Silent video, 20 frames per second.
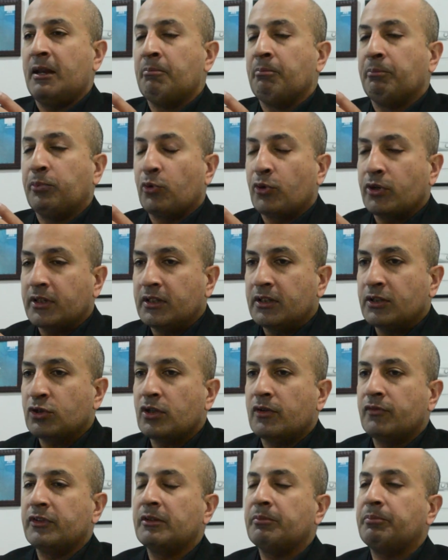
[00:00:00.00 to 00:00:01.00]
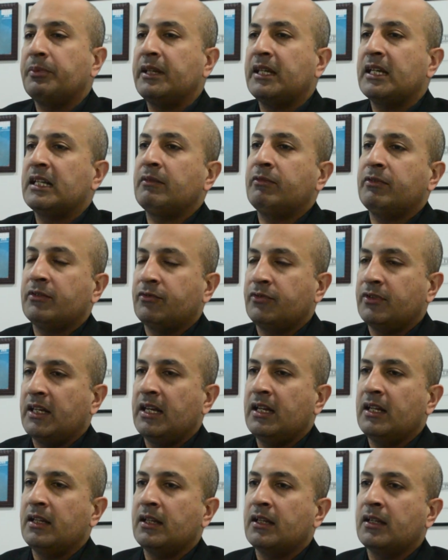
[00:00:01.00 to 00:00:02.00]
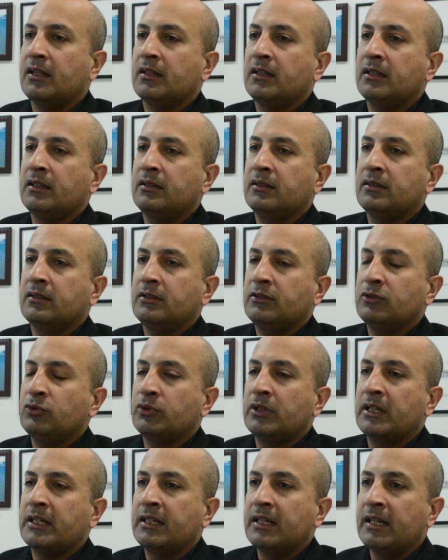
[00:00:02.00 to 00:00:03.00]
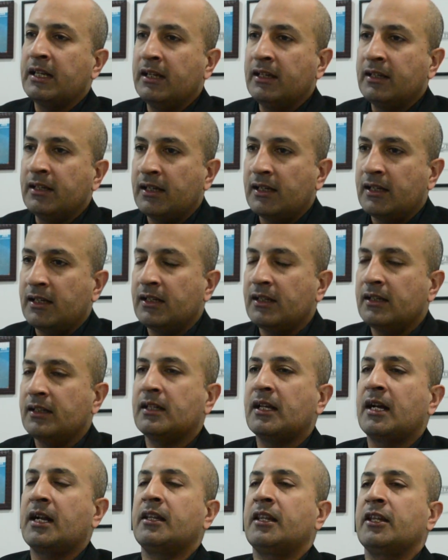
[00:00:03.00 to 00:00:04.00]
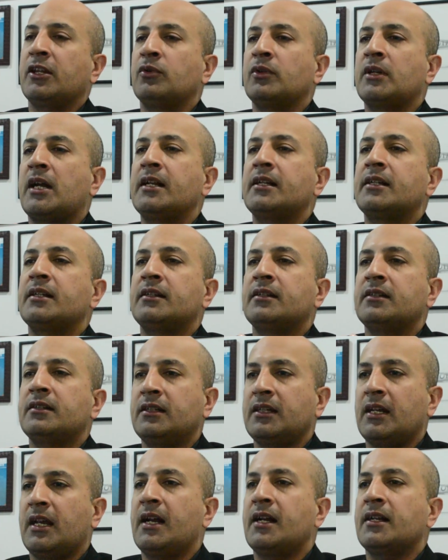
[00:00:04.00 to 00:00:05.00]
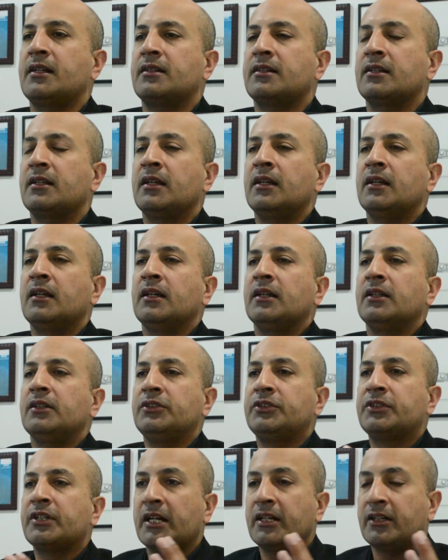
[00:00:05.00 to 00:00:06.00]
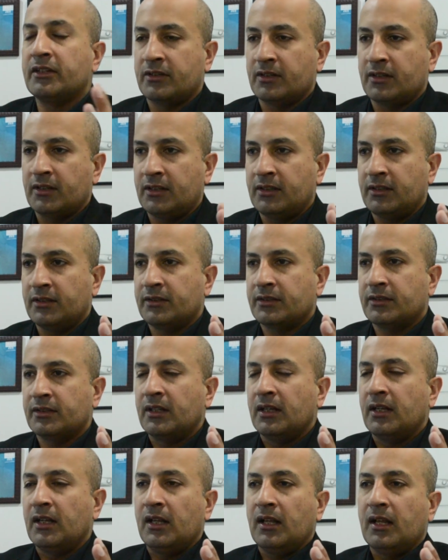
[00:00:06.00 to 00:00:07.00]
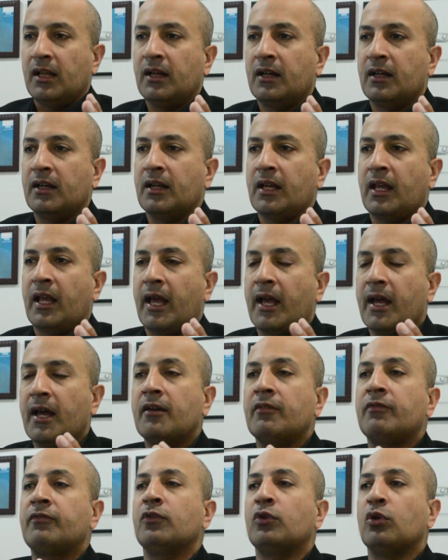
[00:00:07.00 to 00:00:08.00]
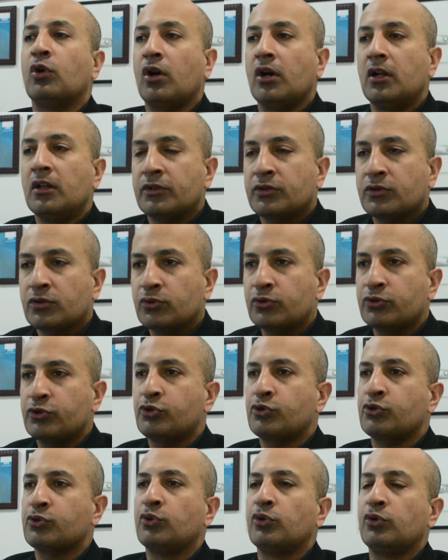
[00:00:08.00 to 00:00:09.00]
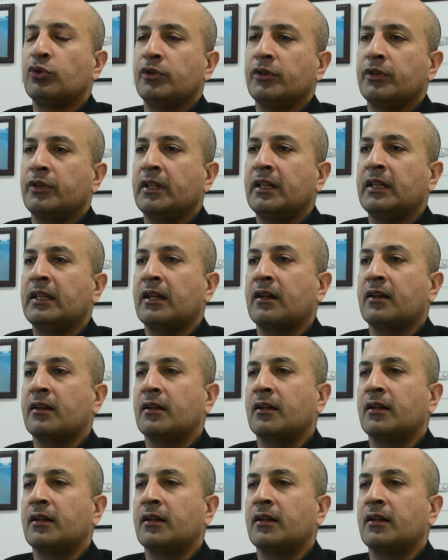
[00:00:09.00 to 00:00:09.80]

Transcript: importance of the PL-15 is to the degree that the United States generals have also shown their